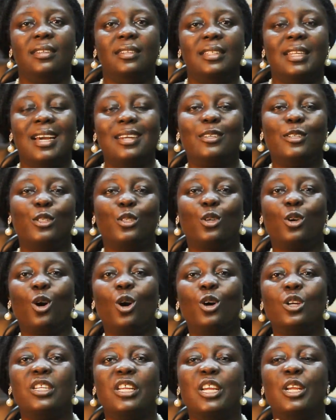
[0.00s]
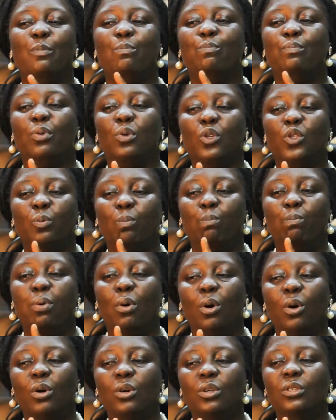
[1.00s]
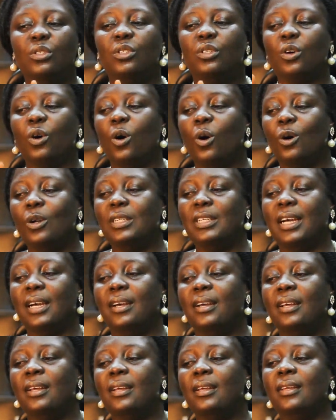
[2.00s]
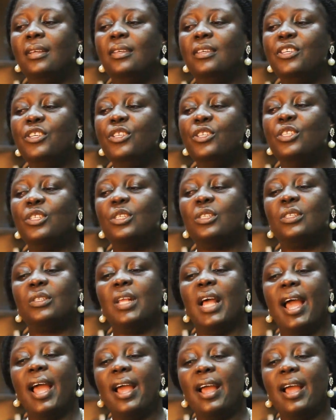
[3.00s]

that is called a postponed order, is